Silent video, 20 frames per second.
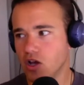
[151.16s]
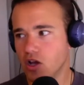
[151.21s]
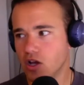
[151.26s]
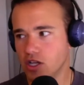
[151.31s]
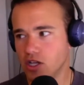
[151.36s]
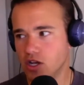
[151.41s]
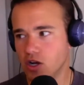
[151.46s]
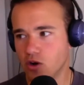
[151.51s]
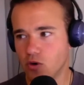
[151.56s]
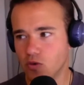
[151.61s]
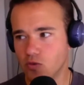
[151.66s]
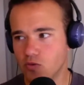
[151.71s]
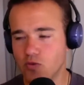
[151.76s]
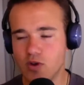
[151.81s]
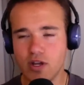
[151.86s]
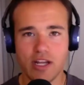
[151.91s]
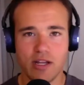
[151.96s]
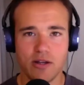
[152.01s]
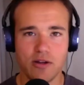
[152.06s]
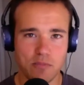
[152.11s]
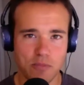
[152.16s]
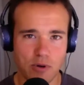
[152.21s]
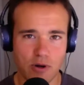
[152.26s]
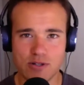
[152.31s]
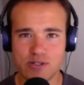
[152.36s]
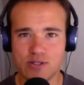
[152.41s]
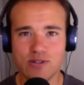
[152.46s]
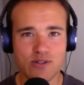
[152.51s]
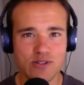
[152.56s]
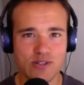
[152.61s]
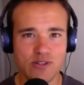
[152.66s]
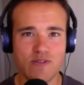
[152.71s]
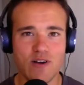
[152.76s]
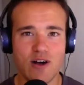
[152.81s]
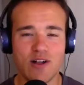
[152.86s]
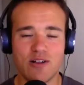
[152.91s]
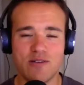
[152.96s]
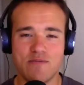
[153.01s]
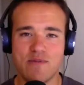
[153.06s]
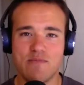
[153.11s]
reading personal
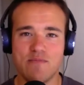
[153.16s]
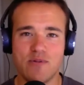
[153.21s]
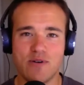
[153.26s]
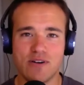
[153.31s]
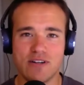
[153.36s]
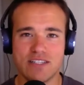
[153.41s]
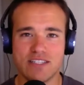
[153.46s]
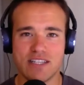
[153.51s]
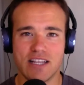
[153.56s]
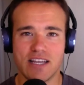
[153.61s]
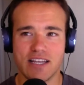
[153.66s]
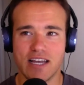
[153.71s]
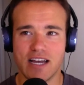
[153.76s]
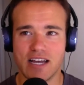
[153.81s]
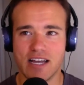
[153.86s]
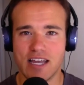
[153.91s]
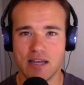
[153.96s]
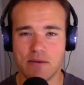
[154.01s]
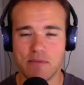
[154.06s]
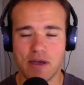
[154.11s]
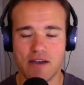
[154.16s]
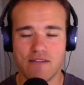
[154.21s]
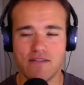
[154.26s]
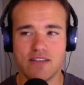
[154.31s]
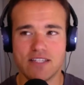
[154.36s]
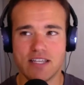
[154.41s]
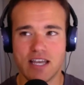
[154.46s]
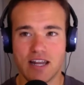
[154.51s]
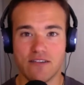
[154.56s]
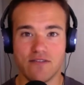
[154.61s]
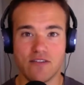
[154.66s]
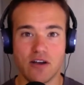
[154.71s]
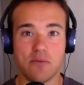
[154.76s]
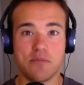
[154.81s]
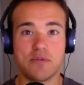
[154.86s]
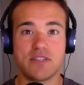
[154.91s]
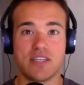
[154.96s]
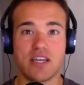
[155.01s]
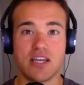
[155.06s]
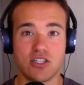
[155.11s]
development books like I am, have this kind of
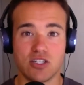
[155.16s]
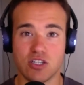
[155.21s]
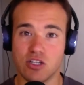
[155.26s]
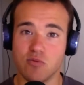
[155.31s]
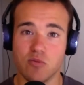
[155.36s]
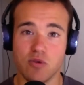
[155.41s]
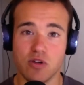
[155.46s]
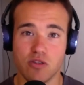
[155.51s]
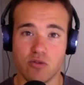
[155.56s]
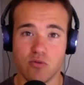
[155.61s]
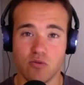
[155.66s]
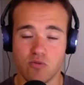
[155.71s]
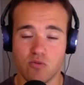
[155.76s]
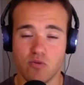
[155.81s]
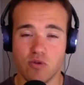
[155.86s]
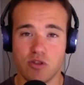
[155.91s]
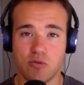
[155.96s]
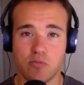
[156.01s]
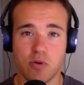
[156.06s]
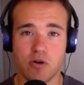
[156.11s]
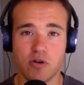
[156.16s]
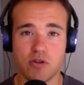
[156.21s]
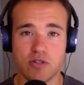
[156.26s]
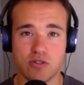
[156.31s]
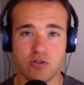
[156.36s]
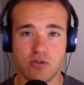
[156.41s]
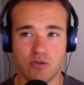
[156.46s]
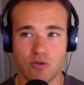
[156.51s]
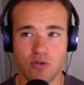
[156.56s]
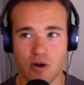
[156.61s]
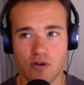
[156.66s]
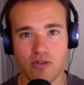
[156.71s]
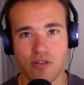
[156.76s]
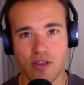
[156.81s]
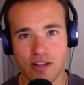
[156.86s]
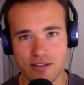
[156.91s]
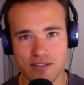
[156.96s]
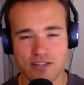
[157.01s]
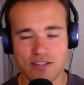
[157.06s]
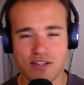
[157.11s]
obsession with personal growth,
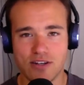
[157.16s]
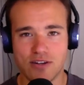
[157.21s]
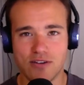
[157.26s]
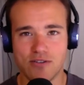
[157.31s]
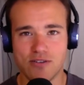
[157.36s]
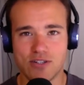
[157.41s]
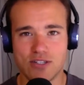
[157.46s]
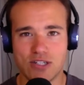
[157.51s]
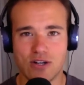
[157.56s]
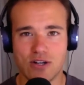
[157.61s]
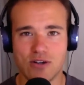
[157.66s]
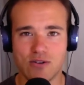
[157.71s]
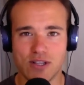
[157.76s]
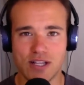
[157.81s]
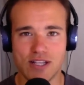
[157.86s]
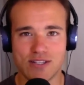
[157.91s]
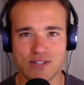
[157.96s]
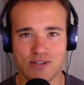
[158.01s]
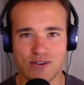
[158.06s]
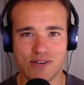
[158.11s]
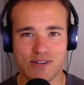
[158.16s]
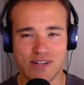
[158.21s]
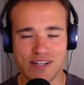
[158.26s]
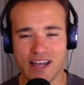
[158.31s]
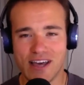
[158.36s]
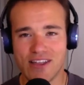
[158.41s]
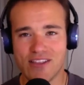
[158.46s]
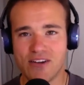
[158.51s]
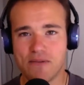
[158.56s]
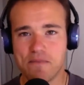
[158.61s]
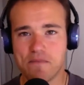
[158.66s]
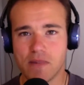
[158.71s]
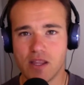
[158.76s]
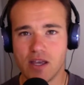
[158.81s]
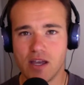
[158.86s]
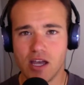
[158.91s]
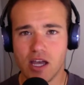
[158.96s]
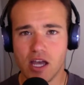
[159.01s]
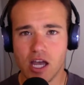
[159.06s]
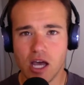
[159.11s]
and the show Let's Grow Together.
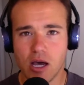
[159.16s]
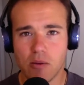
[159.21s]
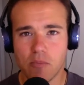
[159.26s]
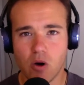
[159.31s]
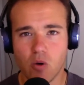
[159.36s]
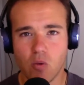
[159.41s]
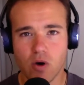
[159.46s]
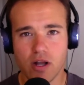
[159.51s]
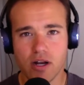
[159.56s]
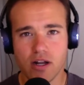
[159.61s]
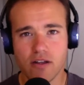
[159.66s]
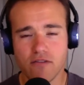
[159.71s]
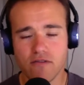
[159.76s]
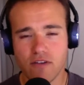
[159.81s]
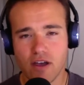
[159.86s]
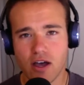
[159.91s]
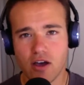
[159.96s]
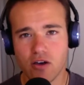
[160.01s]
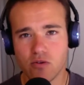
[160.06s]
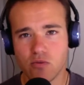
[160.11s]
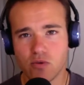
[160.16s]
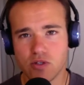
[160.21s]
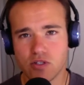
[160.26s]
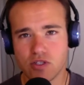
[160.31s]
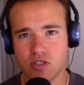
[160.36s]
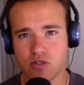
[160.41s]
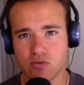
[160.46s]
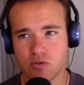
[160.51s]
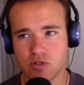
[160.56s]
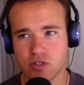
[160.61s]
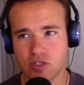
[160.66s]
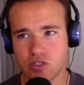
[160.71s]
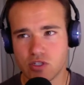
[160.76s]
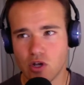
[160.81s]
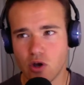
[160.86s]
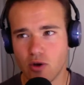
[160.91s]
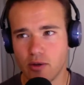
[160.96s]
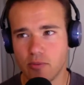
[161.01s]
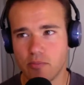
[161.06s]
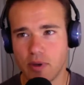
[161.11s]
But what I found was
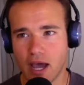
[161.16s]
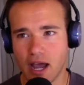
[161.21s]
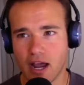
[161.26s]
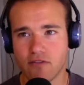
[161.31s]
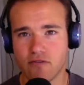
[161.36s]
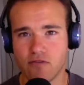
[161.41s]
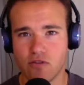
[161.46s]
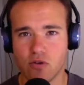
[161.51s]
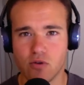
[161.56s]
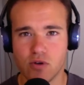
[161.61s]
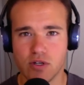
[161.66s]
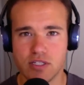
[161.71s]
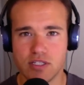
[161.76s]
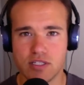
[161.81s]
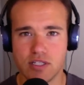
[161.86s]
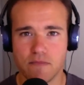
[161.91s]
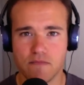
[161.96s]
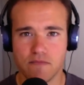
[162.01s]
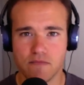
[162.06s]
so impactful is,